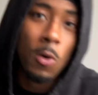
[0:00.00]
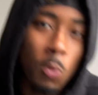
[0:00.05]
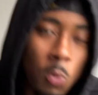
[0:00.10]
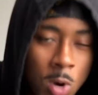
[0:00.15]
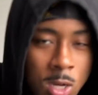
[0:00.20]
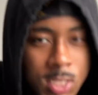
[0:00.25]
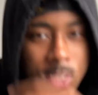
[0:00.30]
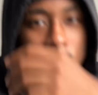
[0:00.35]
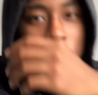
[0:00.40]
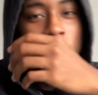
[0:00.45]

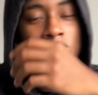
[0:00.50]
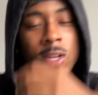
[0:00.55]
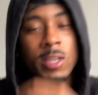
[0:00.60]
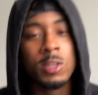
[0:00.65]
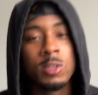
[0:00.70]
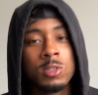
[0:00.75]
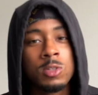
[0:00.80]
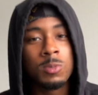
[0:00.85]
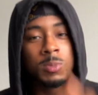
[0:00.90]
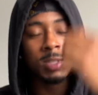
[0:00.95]
What's up with the
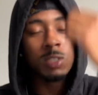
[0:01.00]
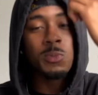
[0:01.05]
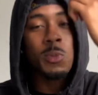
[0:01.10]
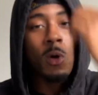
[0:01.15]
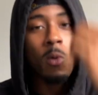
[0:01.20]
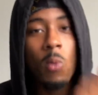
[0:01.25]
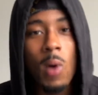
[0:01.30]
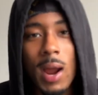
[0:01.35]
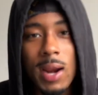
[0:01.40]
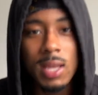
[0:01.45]
YouTubers,
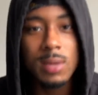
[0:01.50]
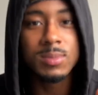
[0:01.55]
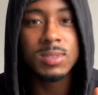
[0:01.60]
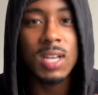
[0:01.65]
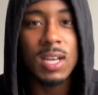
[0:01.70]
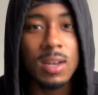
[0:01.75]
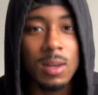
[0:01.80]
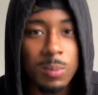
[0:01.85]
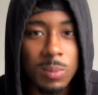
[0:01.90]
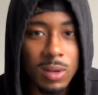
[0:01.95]
bro? Wadi
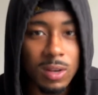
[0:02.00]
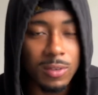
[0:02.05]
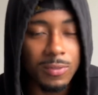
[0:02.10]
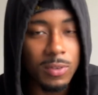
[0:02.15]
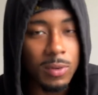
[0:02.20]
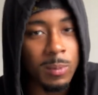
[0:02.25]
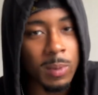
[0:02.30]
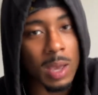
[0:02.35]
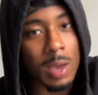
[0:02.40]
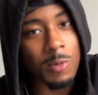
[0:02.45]
MJ and Beauty
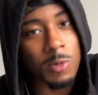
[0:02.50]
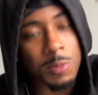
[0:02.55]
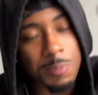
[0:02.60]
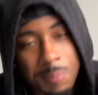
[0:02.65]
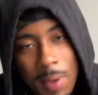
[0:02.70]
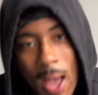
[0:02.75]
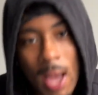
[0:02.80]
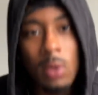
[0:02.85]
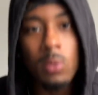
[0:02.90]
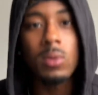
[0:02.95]
Femi, and we
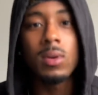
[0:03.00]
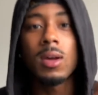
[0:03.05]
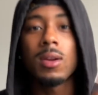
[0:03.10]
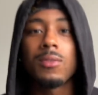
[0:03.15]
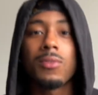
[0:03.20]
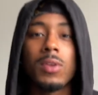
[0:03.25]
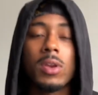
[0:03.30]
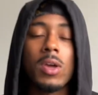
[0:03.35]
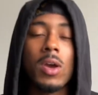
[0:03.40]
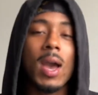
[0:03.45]
back with another
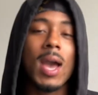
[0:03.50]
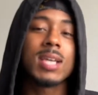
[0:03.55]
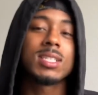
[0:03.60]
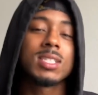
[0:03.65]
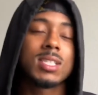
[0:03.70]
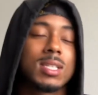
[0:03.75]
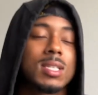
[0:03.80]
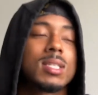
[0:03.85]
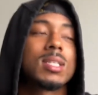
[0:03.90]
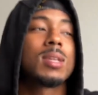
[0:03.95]
video. As
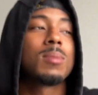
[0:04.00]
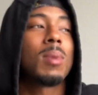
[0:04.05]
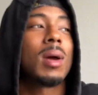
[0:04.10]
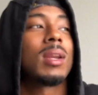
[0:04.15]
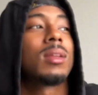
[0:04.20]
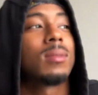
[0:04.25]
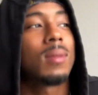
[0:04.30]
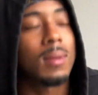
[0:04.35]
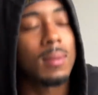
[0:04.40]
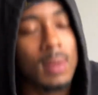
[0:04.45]
you can see by
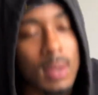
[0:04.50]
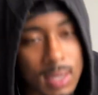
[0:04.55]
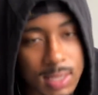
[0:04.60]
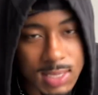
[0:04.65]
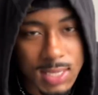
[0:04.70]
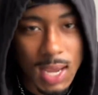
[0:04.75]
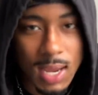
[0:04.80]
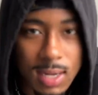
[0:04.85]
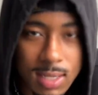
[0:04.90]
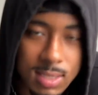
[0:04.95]
the thumbnail and
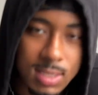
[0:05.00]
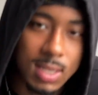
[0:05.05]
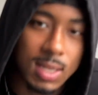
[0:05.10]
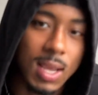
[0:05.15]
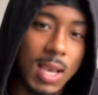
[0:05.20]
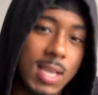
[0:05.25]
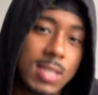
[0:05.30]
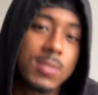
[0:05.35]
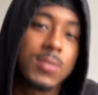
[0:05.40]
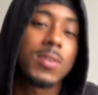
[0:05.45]
title in
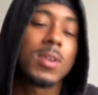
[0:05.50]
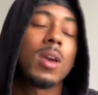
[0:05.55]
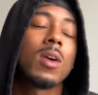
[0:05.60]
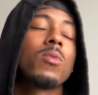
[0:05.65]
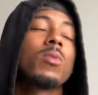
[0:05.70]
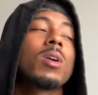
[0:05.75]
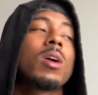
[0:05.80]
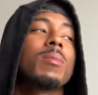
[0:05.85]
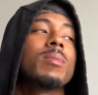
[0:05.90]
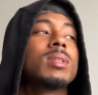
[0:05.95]
today's video,
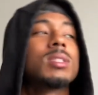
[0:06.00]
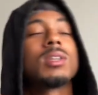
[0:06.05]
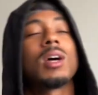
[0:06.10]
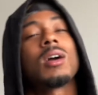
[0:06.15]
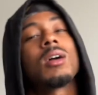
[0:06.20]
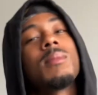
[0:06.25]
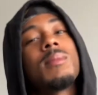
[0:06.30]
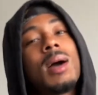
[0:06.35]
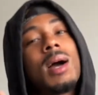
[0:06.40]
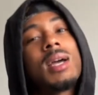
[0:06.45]
we're gonna be
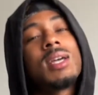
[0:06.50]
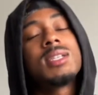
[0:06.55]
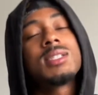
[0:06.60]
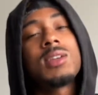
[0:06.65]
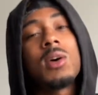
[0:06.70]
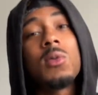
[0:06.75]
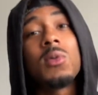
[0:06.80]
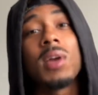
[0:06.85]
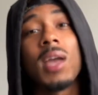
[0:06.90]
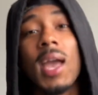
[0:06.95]
talking about it's
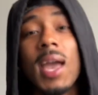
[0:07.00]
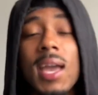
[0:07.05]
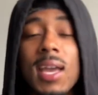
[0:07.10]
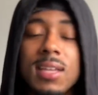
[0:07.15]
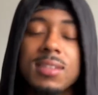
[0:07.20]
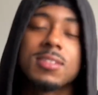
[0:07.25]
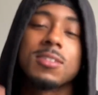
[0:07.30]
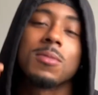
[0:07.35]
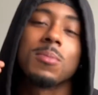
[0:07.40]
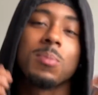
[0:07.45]

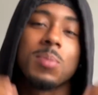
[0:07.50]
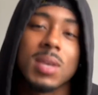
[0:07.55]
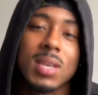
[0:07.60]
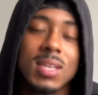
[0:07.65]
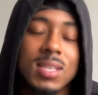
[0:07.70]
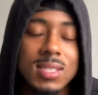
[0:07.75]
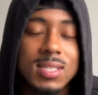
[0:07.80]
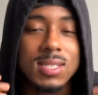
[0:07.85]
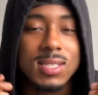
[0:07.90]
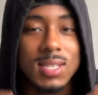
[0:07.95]
okay to
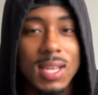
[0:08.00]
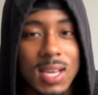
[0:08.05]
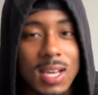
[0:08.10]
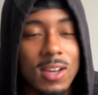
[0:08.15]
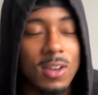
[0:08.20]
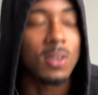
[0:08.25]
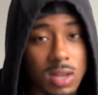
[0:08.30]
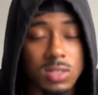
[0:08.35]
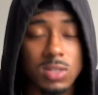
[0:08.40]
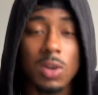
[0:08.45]
be
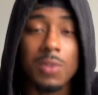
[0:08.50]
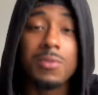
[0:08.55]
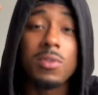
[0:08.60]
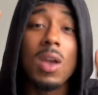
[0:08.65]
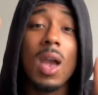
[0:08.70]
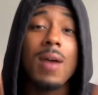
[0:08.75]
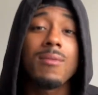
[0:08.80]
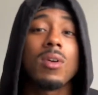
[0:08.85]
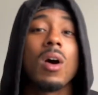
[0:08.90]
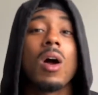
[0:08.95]
single. So if
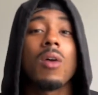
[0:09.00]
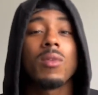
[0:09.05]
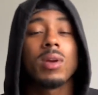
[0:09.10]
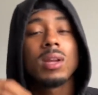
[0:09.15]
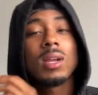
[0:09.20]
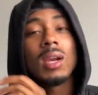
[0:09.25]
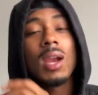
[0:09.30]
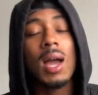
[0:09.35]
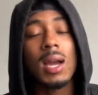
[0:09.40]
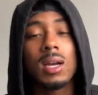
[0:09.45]
you haven't
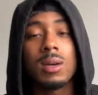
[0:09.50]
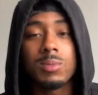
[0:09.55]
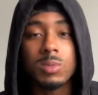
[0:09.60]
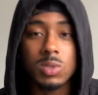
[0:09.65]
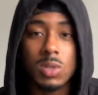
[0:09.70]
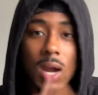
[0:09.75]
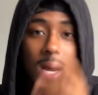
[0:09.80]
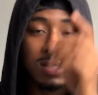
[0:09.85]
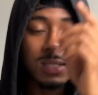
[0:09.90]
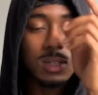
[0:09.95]
already, like, comment,
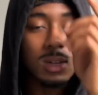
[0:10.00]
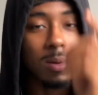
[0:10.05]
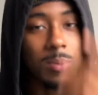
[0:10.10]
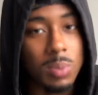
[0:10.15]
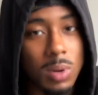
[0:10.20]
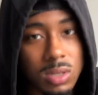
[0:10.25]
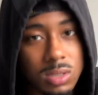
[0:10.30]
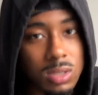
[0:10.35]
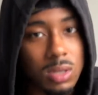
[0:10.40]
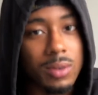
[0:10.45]
subscribe, turn on
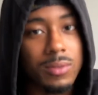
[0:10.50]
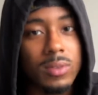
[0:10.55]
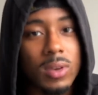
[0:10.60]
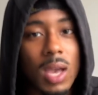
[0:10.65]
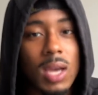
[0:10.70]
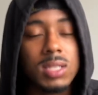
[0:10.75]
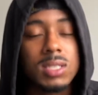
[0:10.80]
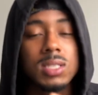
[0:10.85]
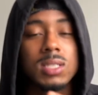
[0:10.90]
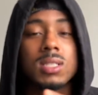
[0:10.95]
post
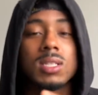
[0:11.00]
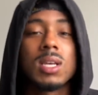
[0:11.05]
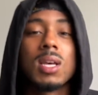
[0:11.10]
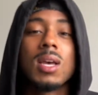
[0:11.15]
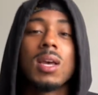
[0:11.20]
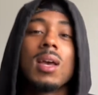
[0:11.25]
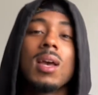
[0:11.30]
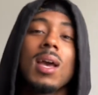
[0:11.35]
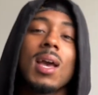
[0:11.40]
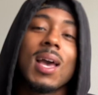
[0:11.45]
notifications,
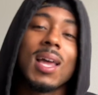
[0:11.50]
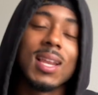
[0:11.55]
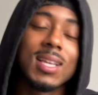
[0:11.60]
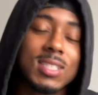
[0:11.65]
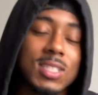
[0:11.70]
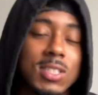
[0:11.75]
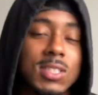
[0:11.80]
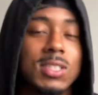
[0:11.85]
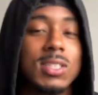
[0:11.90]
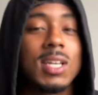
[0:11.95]
and
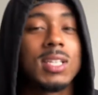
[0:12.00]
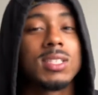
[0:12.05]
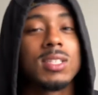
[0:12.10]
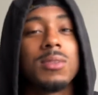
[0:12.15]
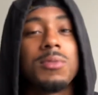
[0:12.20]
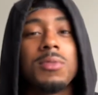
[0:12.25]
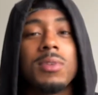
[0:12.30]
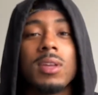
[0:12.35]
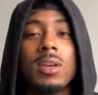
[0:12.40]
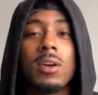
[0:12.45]
let's get straight into
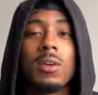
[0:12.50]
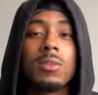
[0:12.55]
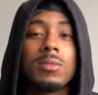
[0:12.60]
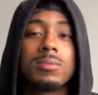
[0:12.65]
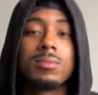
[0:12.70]
the video.